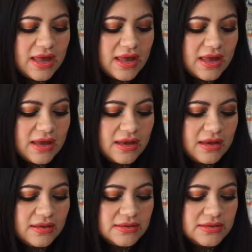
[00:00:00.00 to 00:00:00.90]

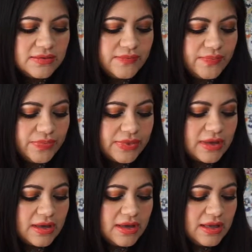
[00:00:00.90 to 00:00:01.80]
And
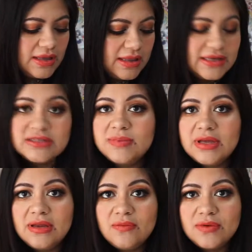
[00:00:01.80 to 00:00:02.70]
let's
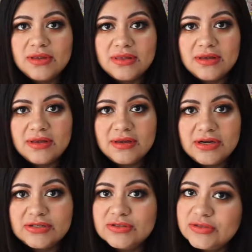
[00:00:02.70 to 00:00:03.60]
begin with the hair
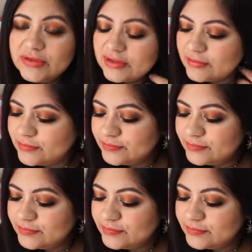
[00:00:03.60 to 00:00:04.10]
tutorial.